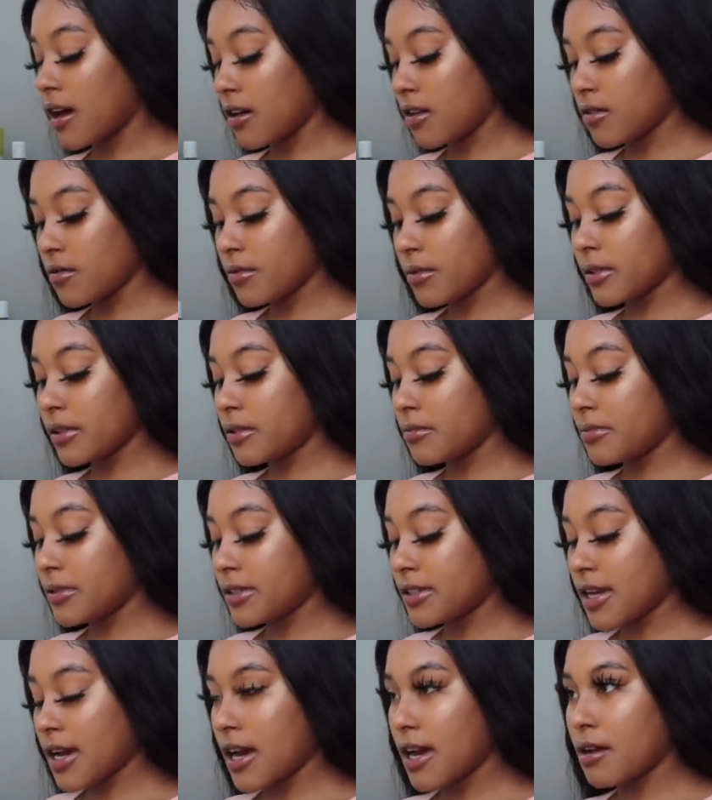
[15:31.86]
I don't really
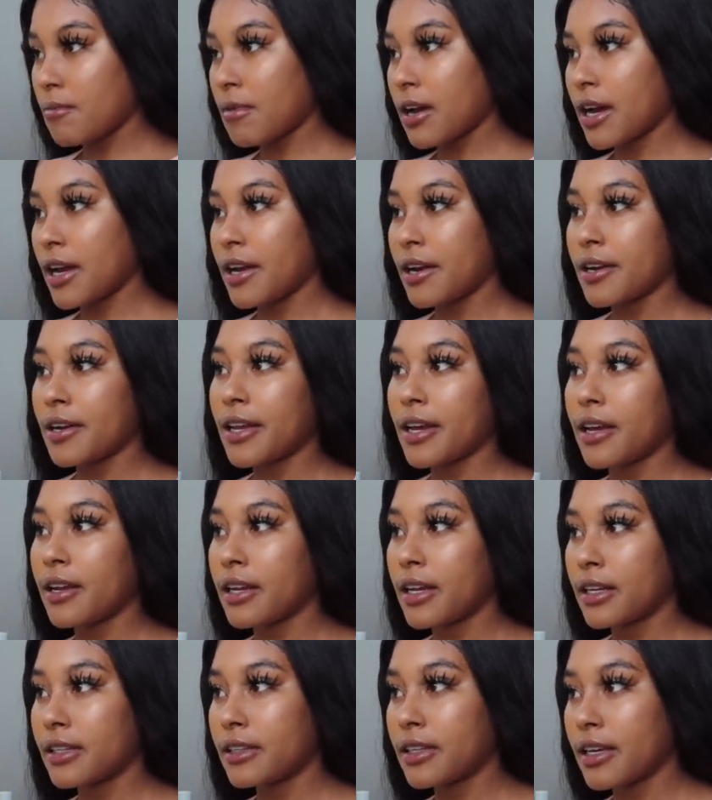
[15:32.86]
be tying my hair
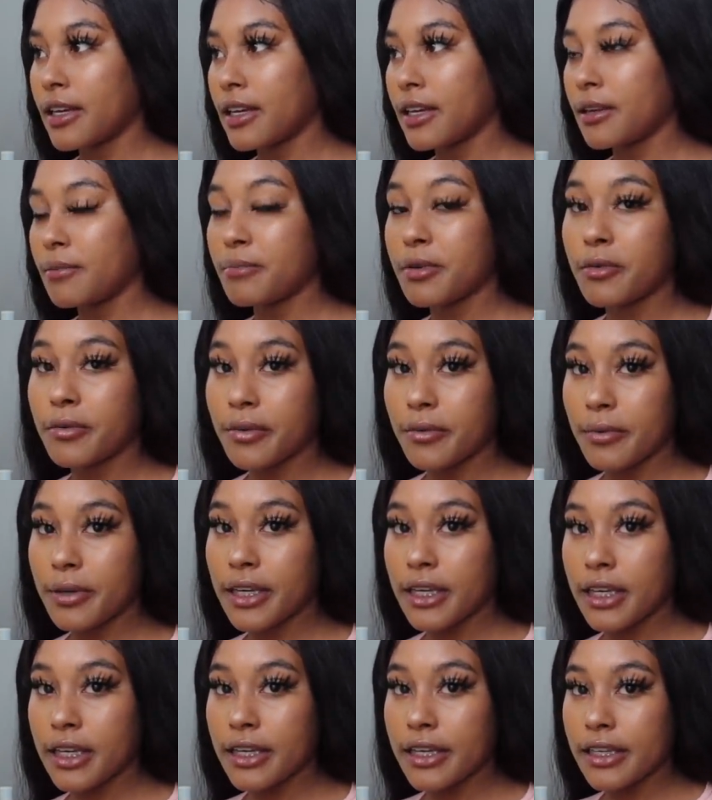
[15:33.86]
down like that. But with
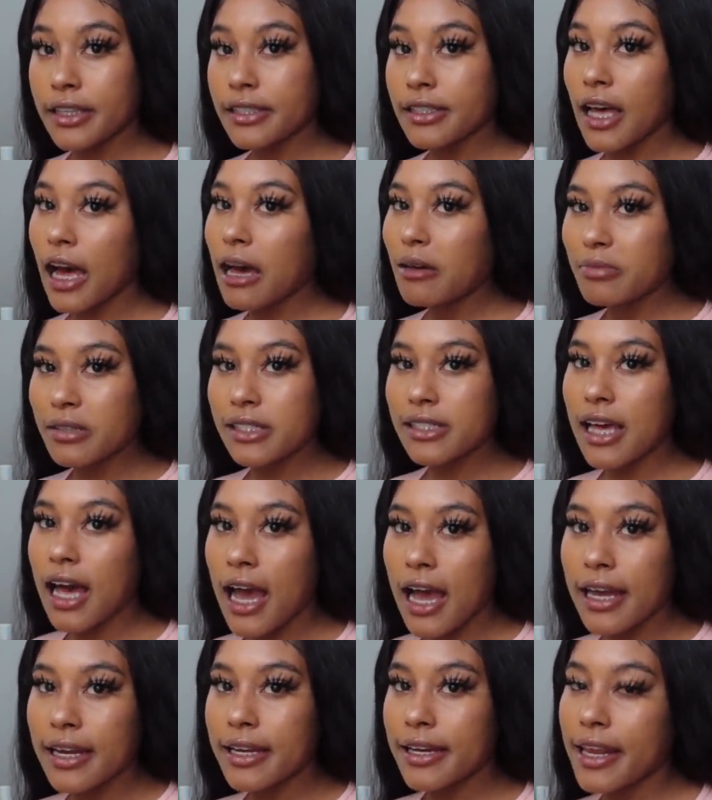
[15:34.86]
wigs, I be
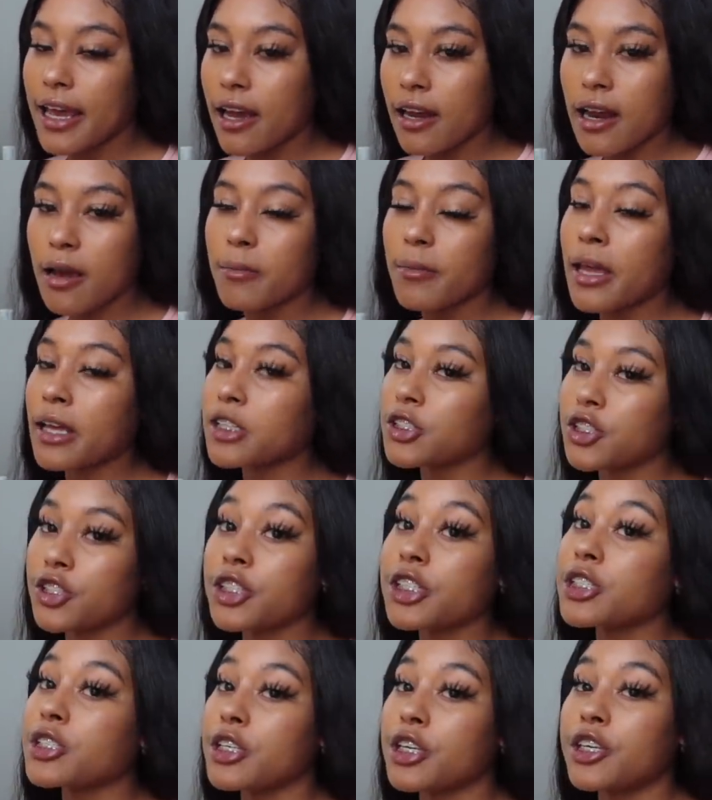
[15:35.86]
tying it down. I make
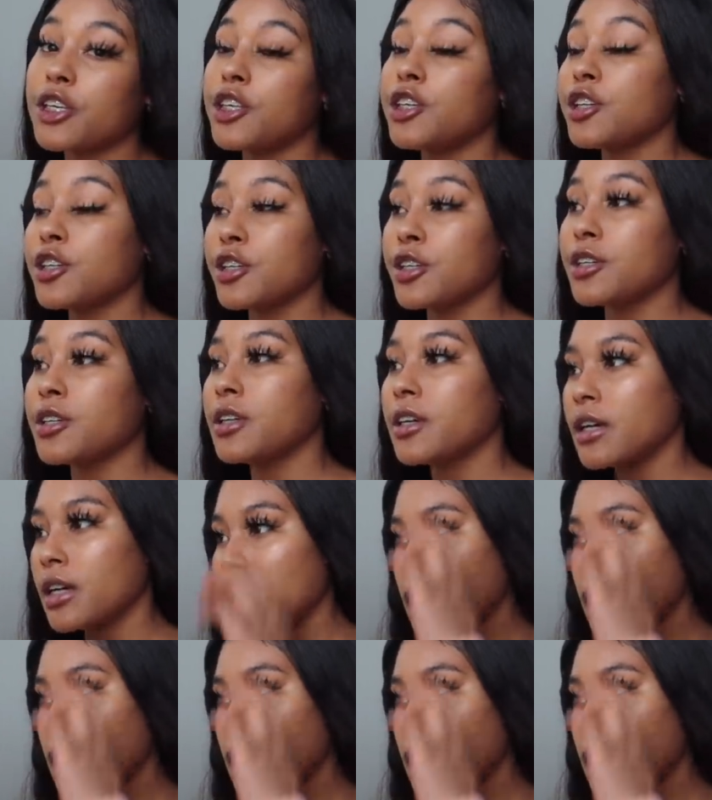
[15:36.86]
sure it's secured.